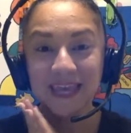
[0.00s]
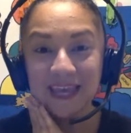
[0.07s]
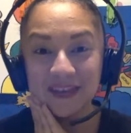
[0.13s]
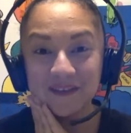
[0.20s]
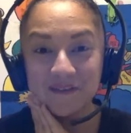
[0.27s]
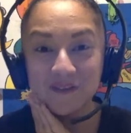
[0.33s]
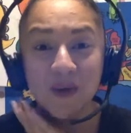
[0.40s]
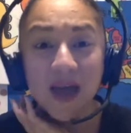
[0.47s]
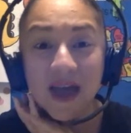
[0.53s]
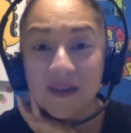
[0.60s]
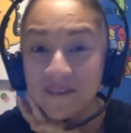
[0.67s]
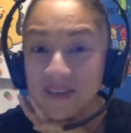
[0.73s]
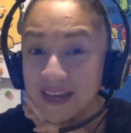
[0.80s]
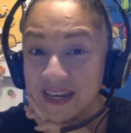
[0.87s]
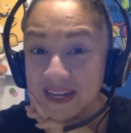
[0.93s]
If you
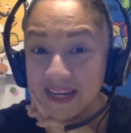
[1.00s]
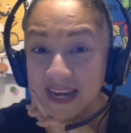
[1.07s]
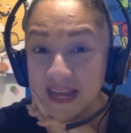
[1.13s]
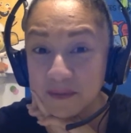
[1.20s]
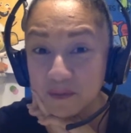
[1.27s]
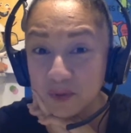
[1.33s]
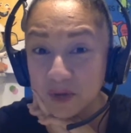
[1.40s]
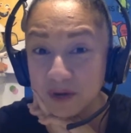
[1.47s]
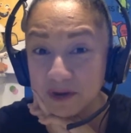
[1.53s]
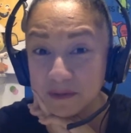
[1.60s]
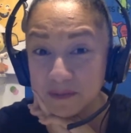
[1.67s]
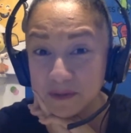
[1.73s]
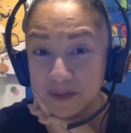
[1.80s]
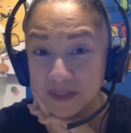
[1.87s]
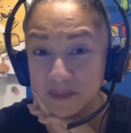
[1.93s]
have any library
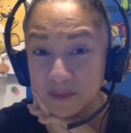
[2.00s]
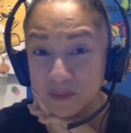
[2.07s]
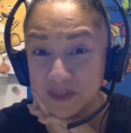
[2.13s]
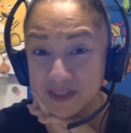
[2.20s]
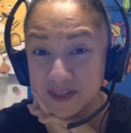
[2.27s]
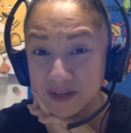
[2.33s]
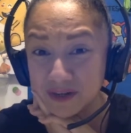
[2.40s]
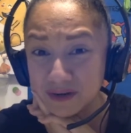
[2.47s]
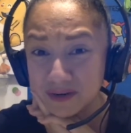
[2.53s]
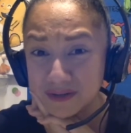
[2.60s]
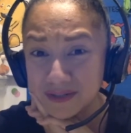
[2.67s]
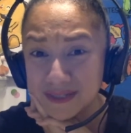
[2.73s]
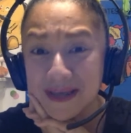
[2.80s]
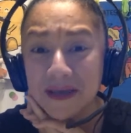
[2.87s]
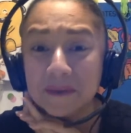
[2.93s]
books, boys and girls,